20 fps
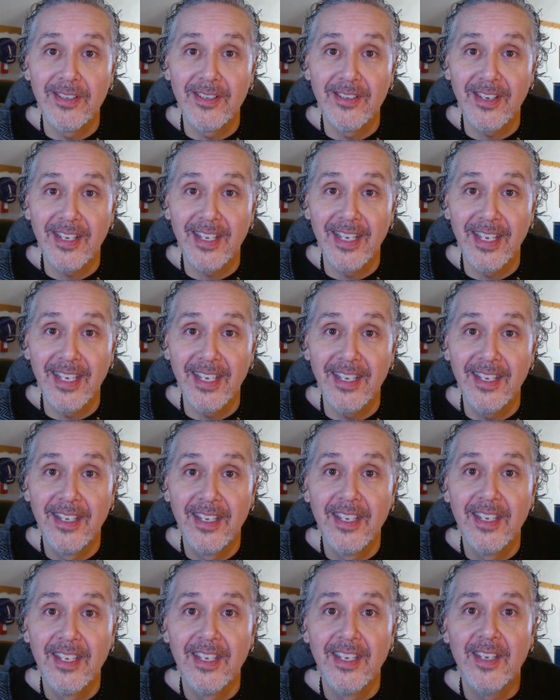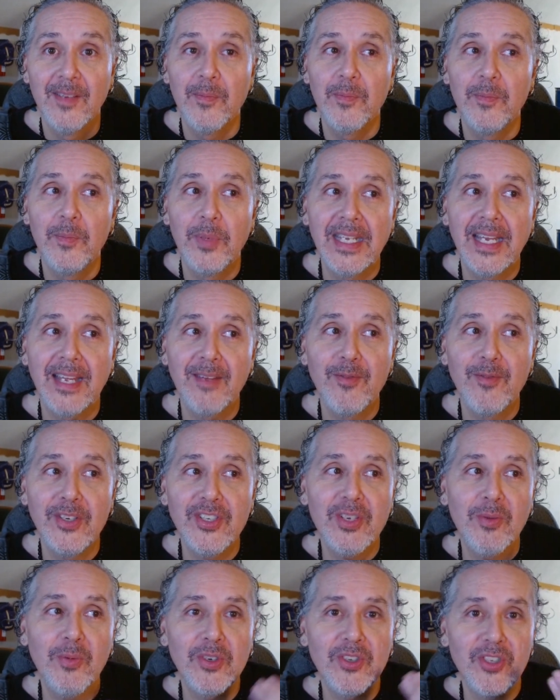Okay. But I
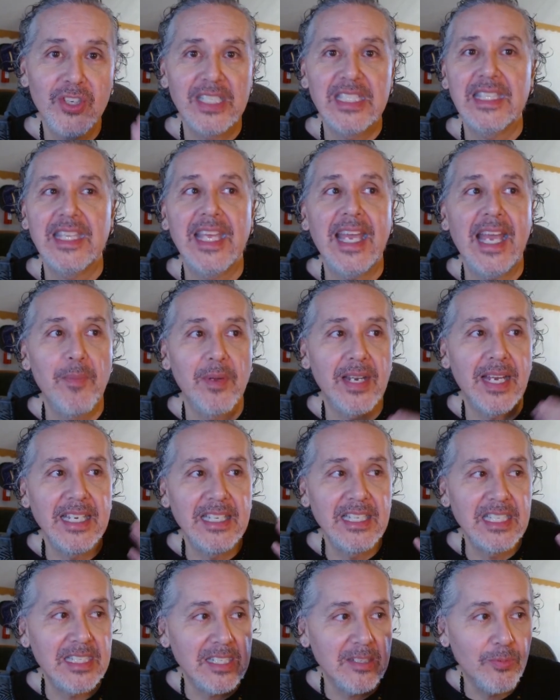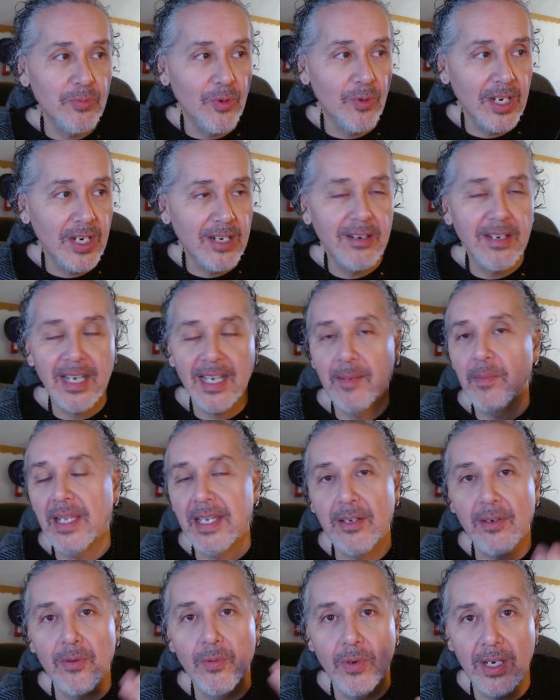wish it were just that, but I swear I'm
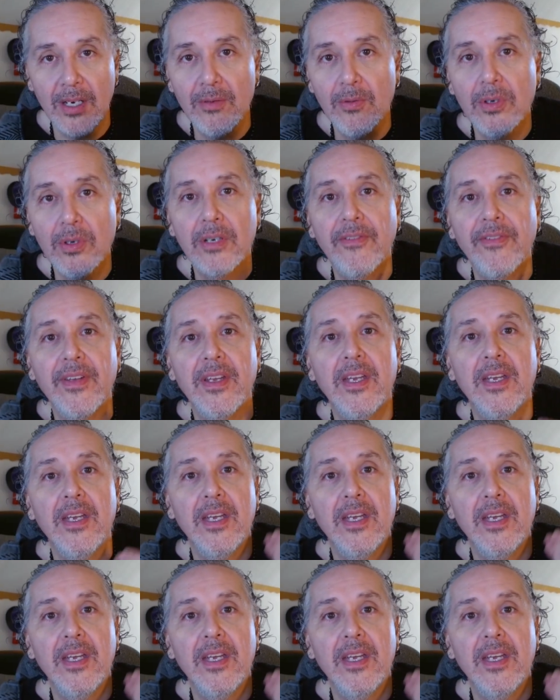like a werewolf